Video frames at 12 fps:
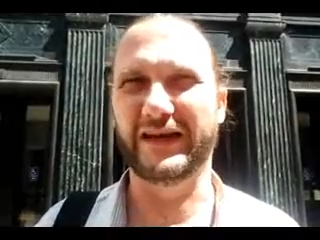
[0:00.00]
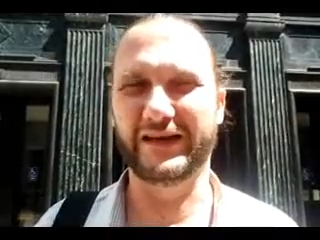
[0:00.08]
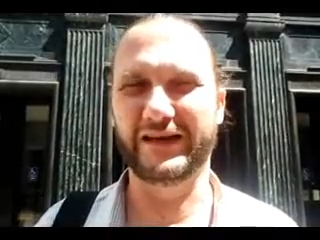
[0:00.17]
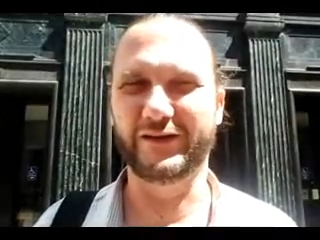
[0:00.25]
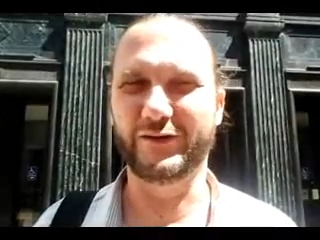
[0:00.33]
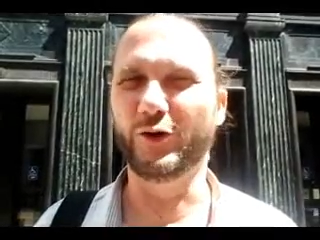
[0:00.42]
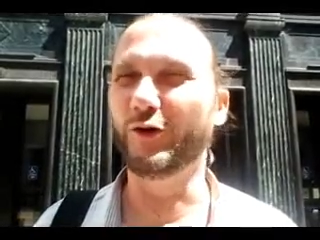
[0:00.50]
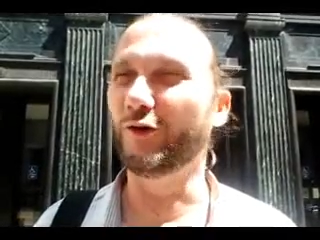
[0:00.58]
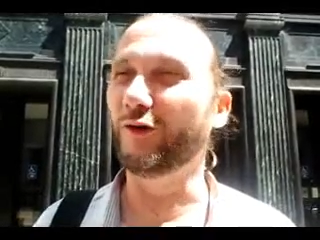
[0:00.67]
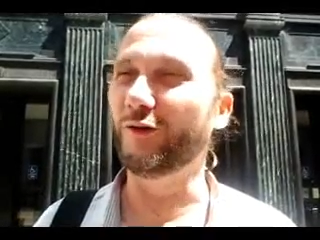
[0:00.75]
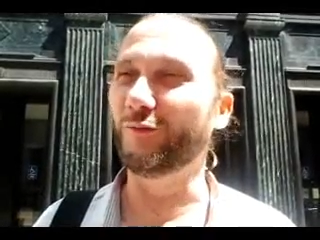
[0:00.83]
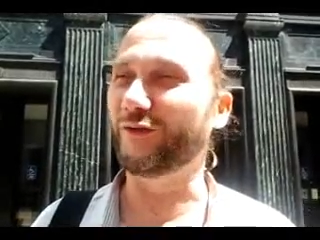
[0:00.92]
a
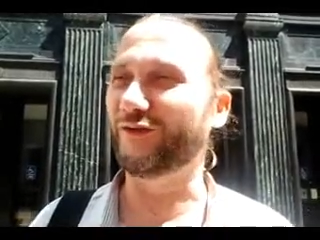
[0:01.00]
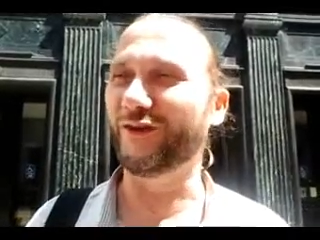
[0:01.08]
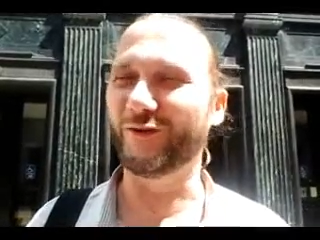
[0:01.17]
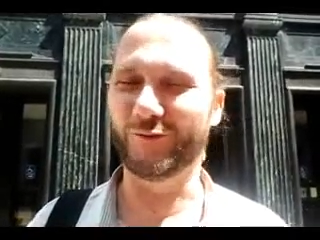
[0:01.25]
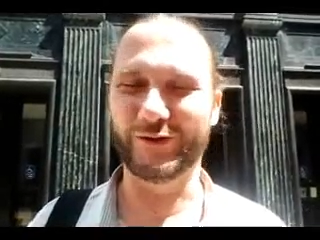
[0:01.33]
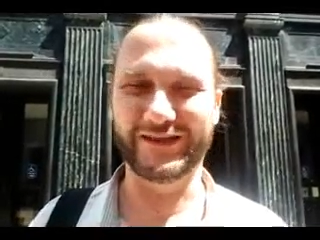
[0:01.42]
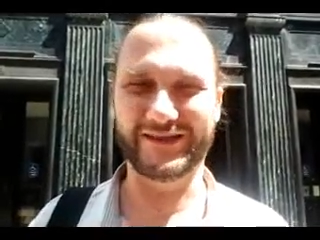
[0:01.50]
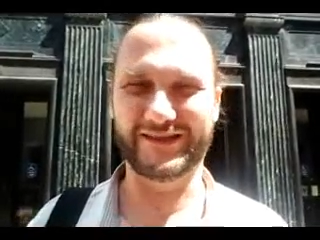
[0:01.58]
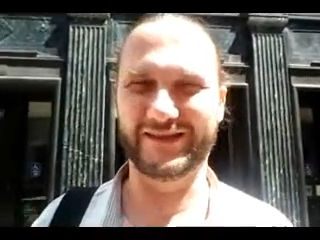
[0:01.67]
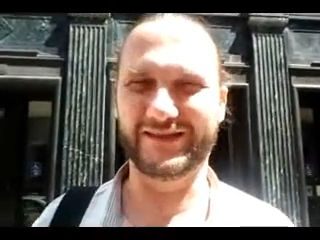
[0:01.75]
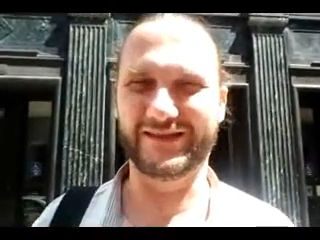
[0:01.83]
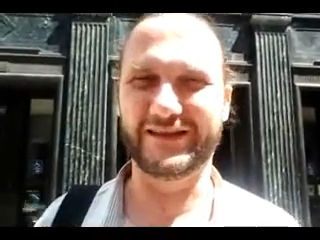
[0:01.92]
quorum with no
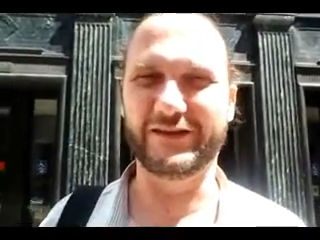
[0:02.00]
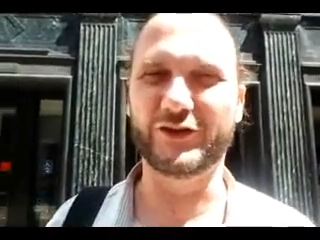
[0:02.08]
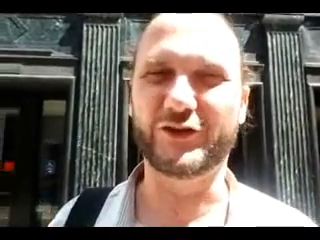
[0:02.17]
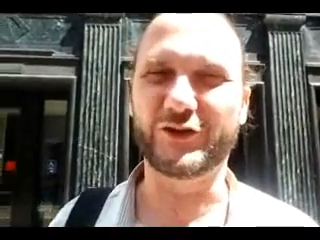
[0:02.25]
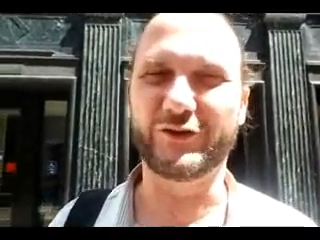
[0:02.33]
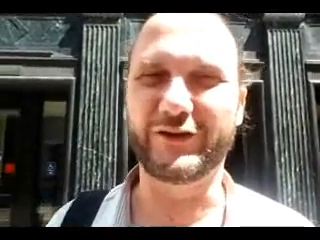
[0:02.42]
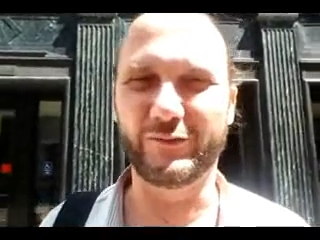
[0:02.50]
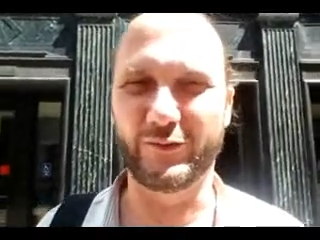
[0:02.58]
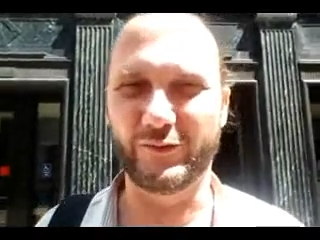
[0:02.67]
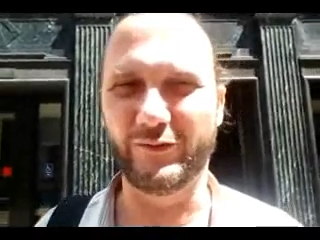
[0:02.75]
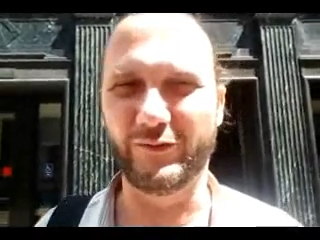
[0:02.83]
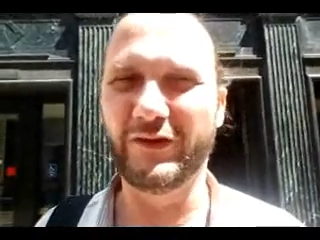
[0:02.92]
witnesses, and the
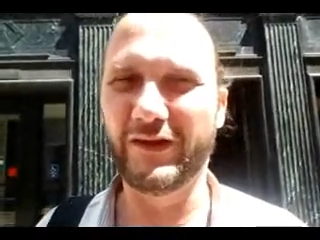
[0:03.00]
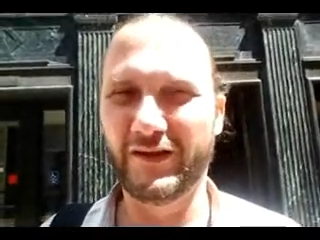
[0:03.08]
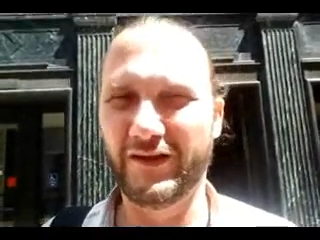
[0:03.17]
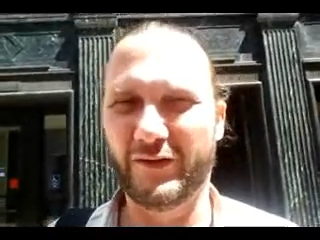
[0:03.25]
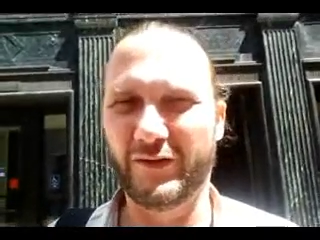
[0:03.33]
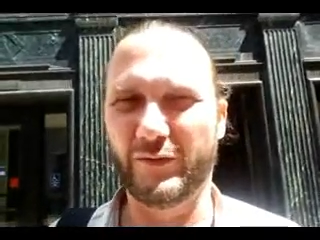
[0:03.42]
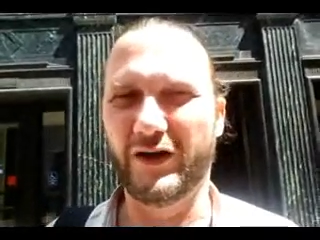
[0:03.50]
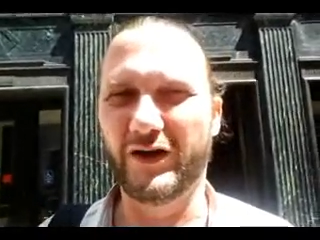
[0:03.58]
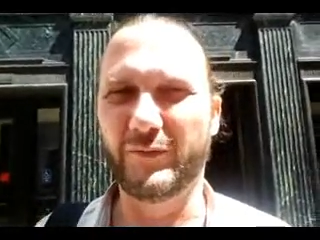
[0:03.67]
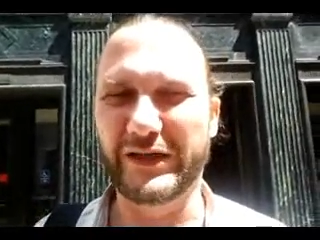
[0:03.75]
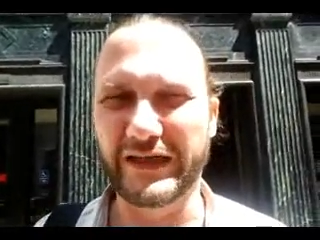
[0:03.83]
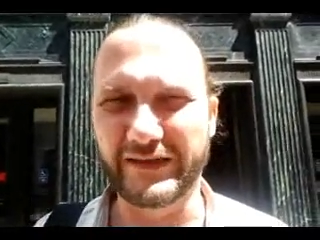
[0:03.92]
jury will
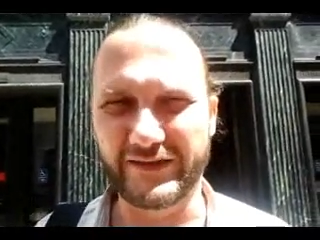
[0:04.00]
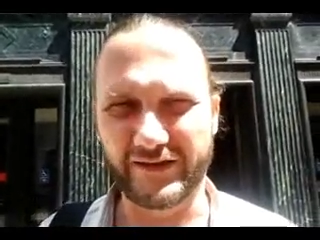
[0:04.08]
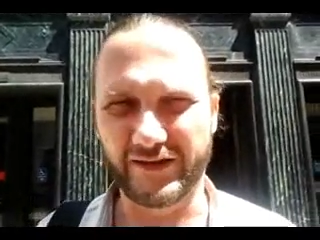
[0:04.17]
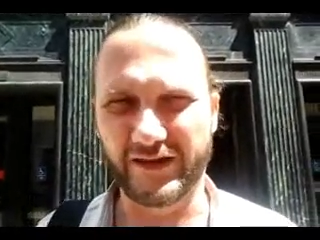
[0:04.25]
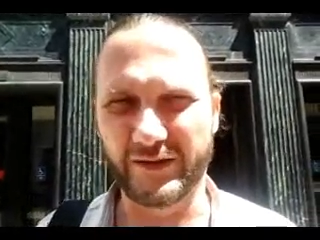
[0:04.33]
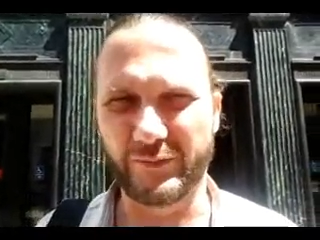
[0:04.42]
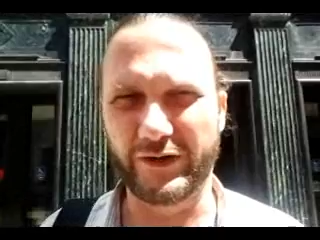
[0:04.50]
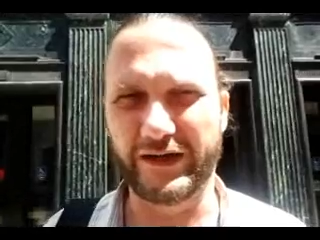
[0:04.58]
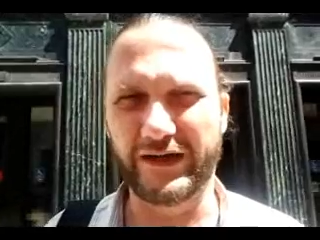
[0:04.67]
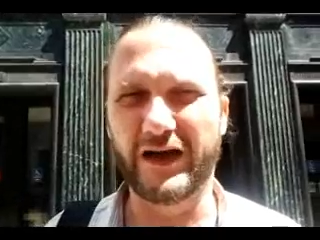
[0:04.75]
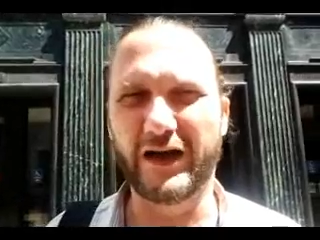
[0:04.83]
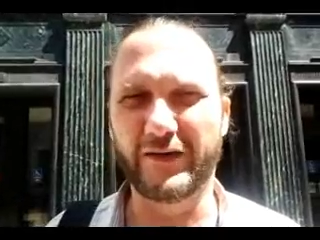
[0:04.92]
uh, begin to
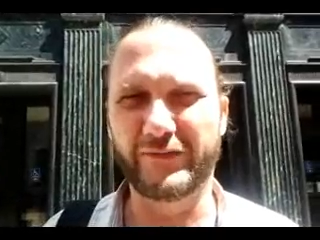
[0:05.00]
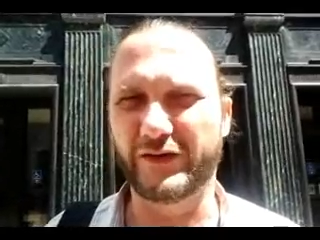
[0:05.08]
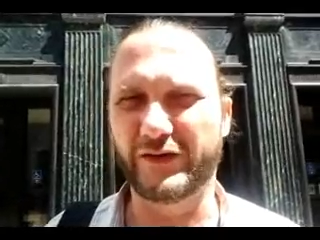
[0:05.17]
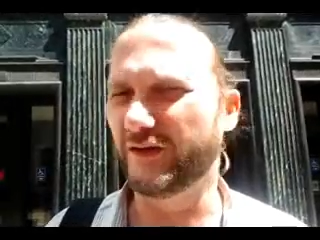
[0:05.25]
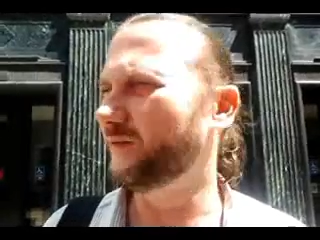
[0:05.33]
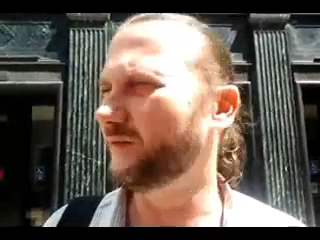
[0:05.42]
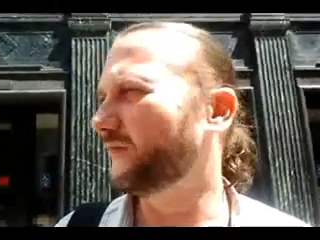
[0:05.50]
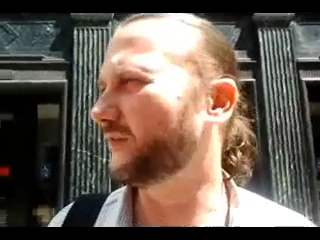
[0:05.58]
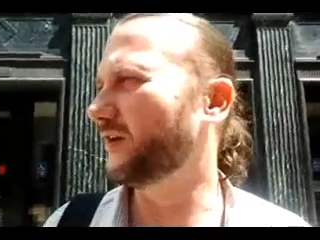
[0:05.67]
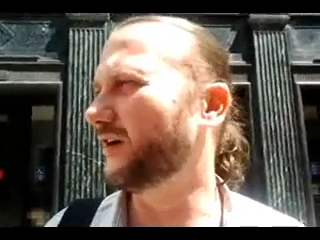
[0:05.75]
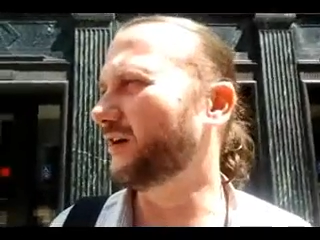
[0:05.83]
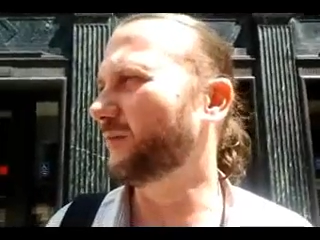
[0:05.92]
deliberate after
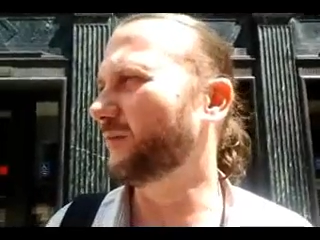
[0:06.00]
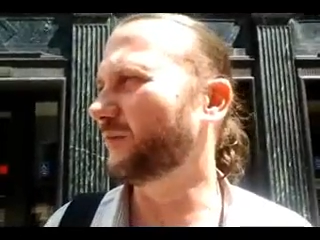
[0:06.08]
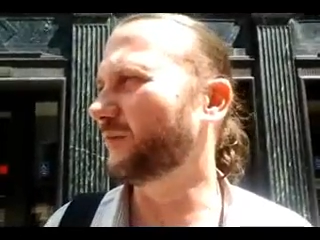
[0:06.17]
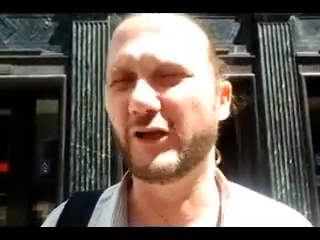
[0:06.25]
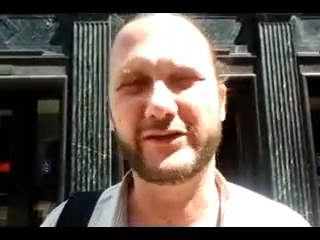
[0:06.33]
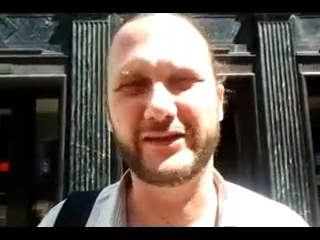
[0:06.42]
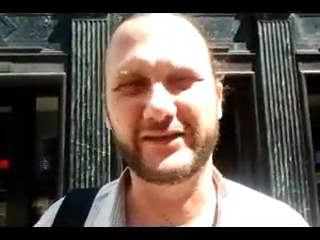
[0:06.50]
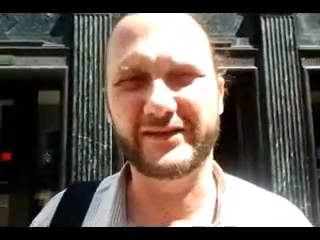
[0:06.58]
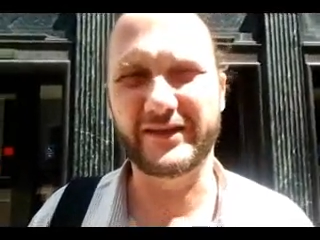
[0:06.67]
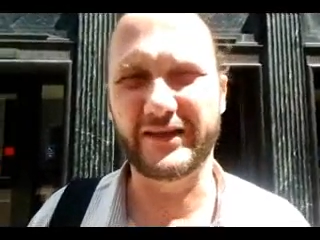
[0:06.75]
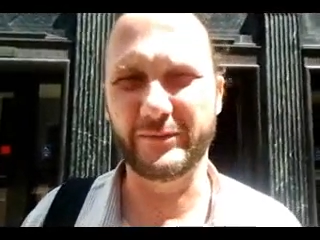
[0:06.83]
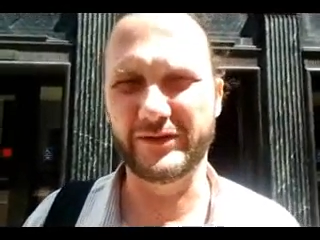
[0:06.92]
um,
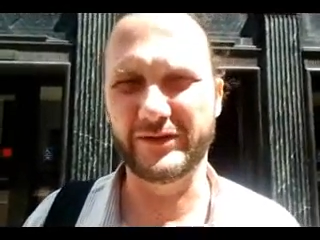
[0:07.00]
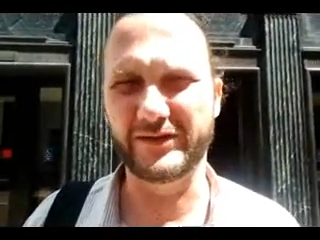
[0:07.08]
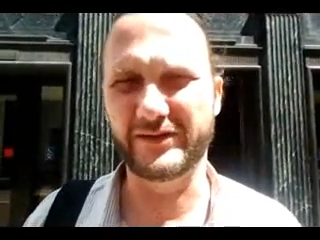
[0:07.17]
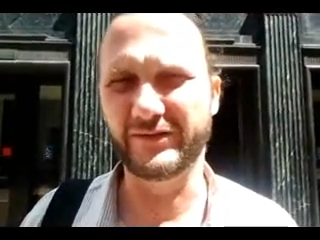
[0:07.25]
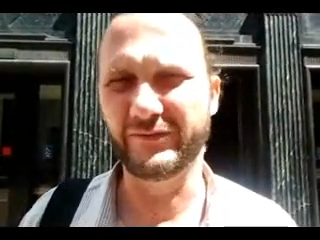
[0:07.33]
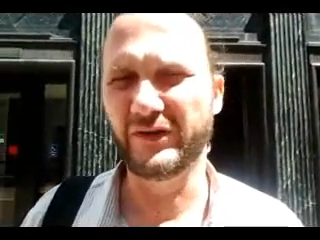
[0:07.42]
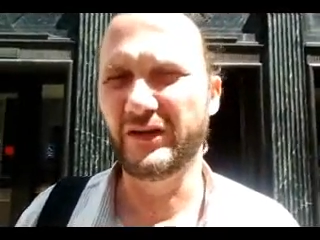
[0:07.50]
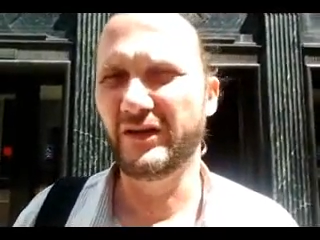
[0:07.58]
closing statements.